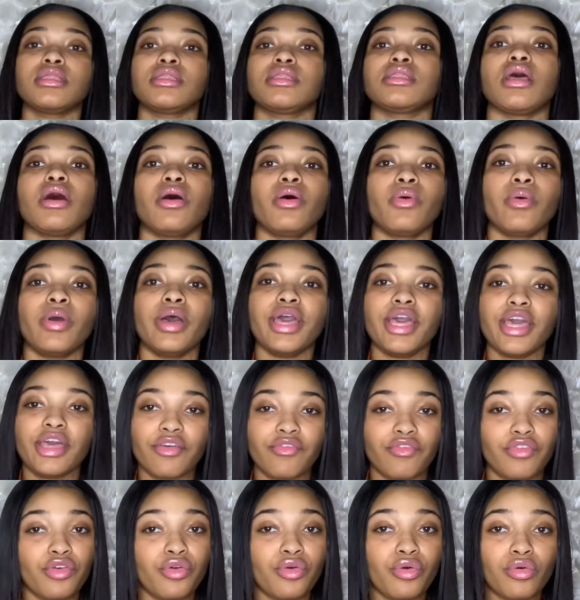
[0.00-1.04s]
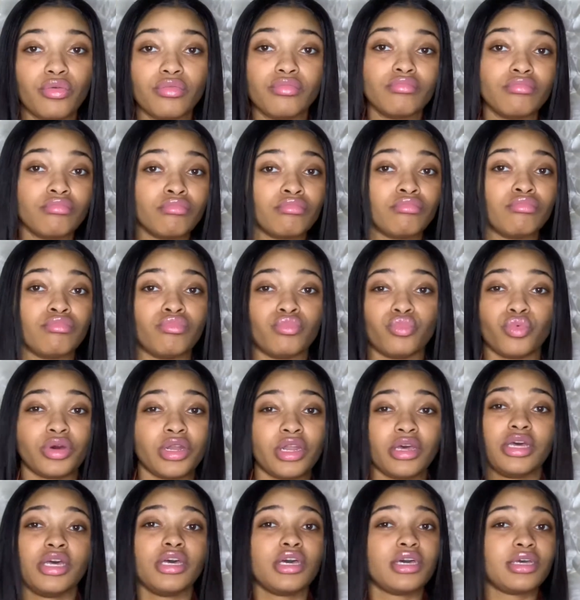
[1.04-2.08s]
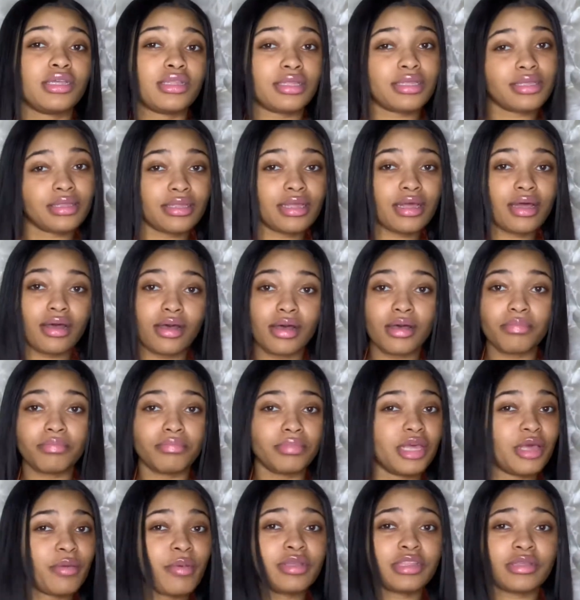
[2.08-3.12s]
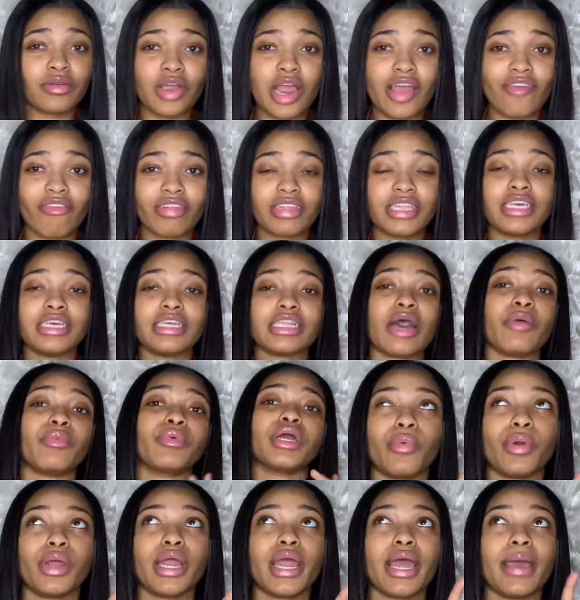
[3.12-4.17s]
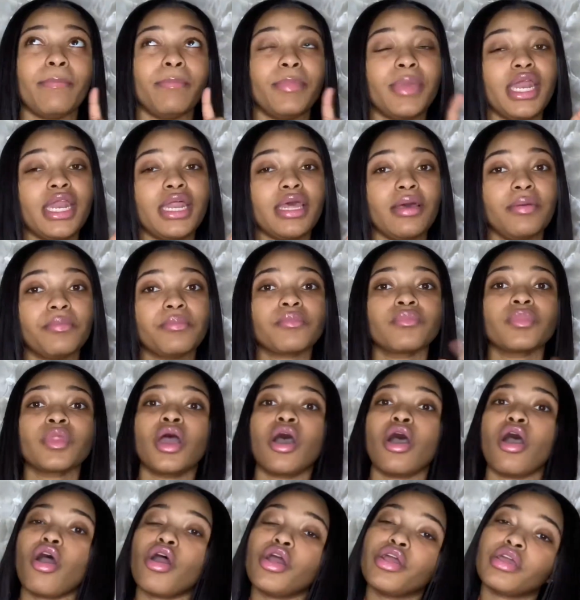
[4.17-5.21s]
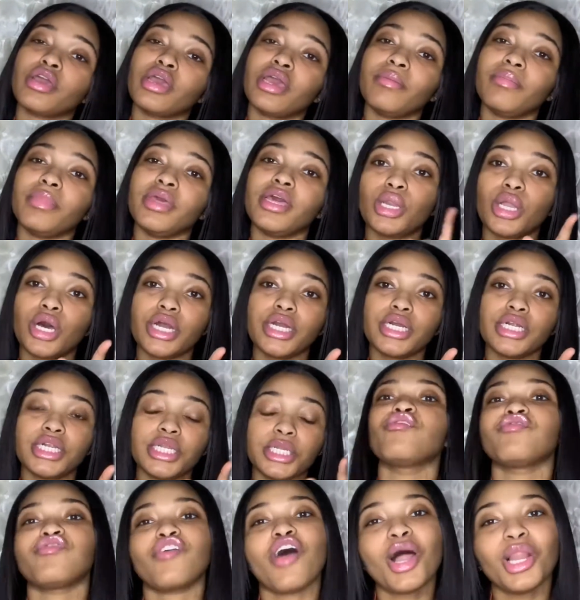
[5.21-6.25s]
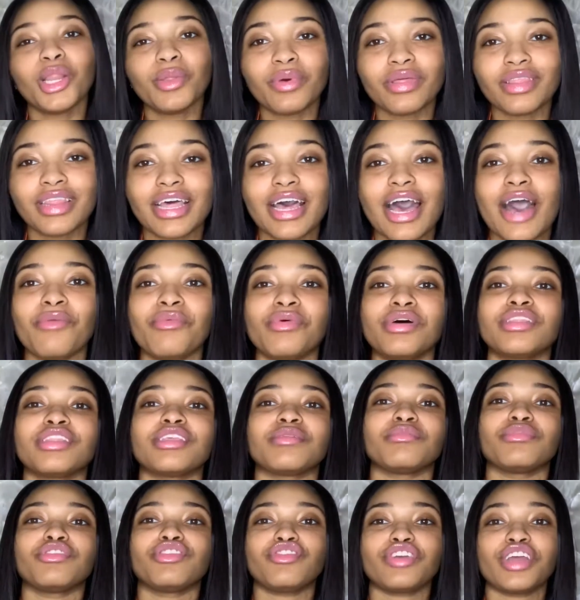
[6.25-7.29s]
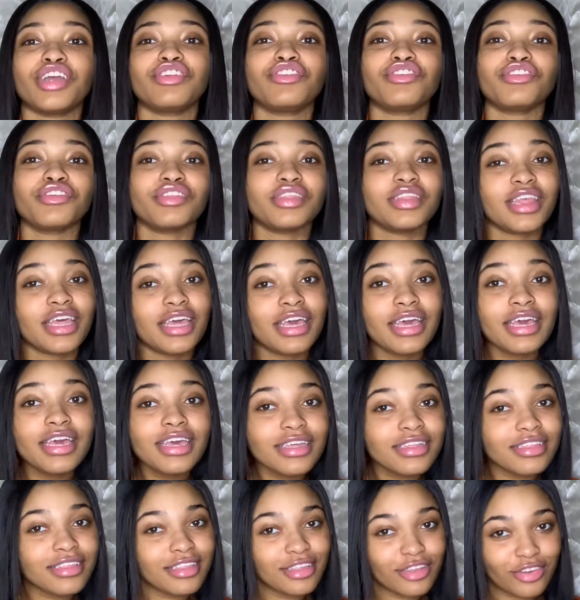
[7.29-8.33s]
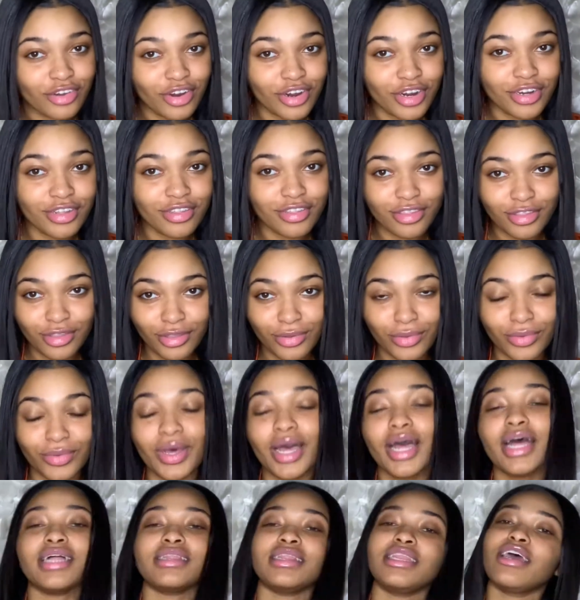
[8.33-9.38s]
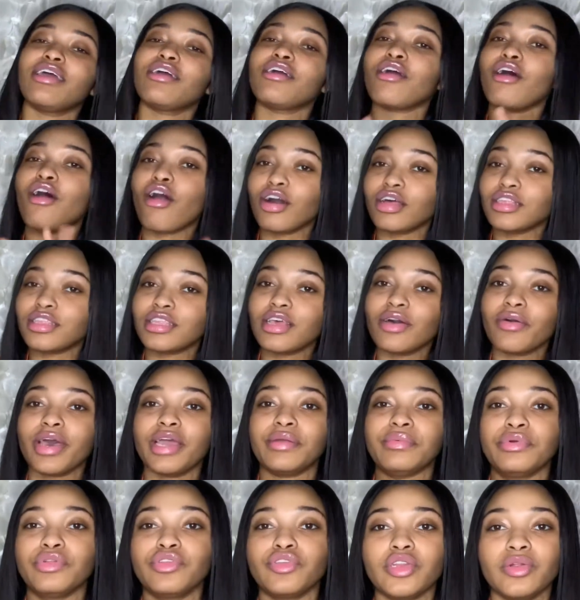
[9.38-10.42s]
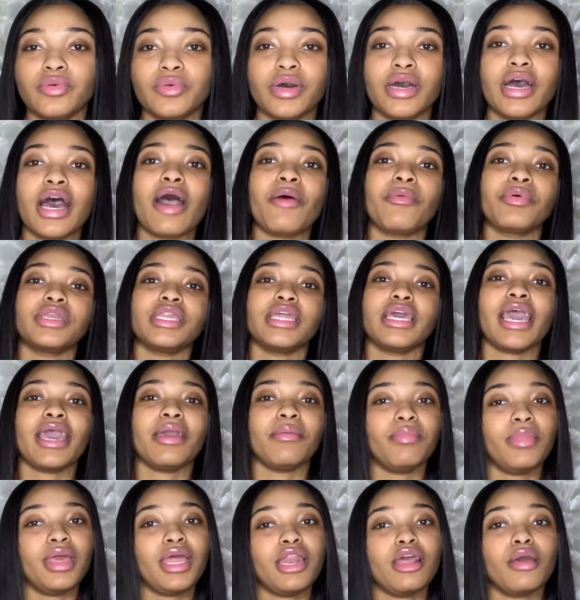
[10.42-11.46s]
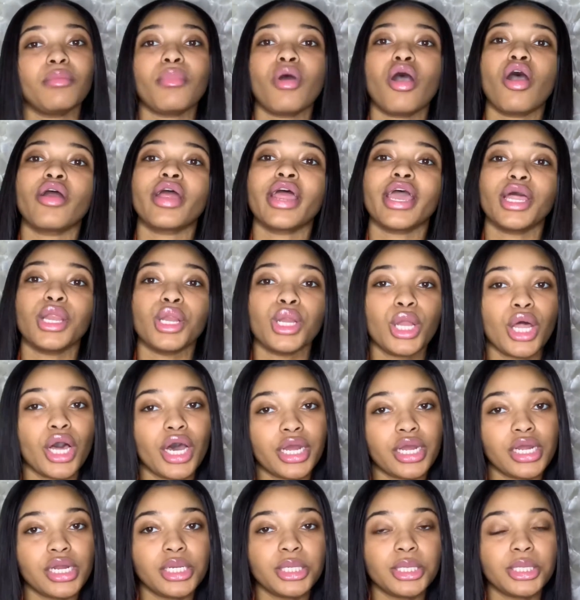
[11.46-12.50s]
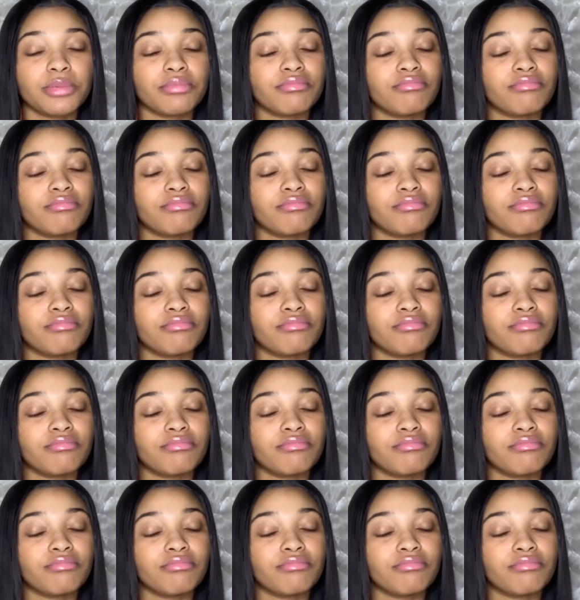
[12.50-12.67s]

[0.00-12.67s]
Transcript: So if you want to hook a sister up, give me some graphic tees. I wear a medium, or you can give me a large. Following that, I want some Stranger Things shirts too. They're also at Route 21. I would need a medium or a large.